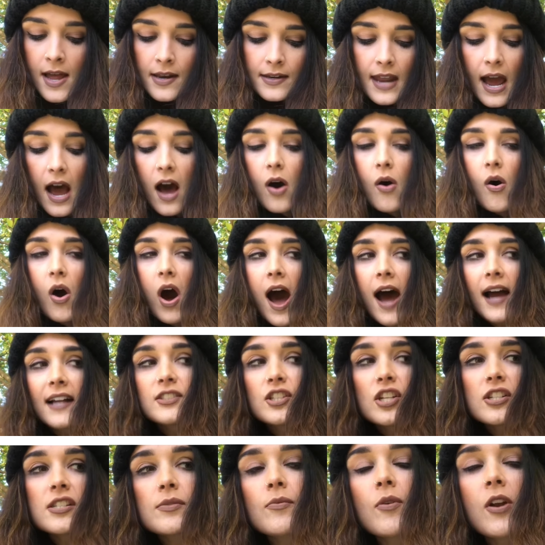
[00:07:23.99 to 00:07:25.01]
Now, I
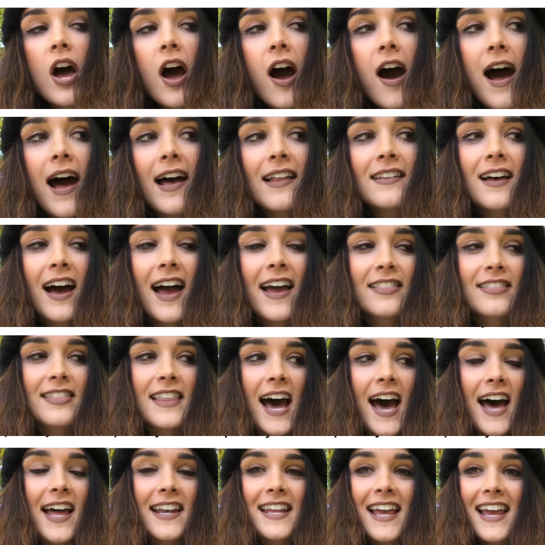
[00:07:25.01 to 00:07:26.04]
just want to highlight
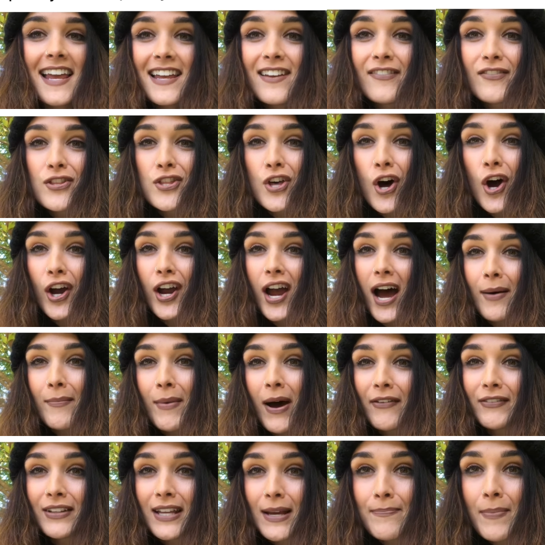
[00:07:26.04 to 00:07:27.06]
that even though I'm
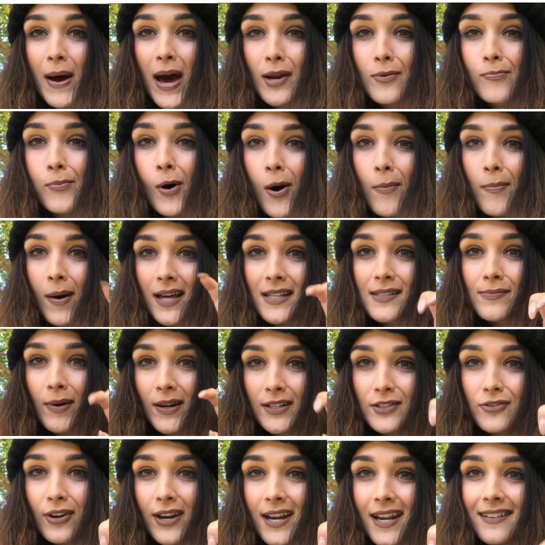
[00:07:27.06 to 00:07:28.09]
having a paddle pop as
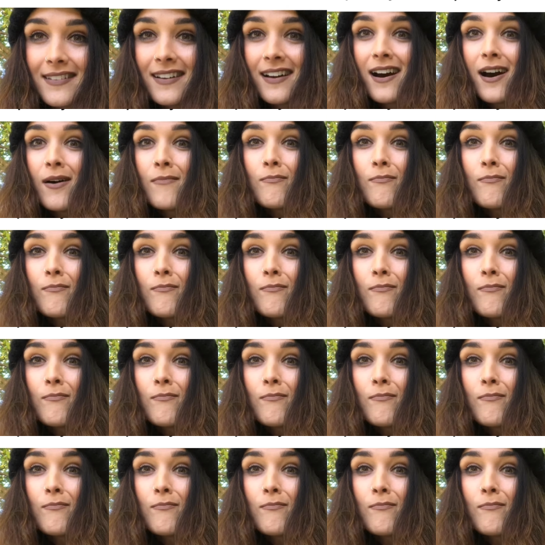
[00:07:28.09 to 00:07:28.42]
my treat,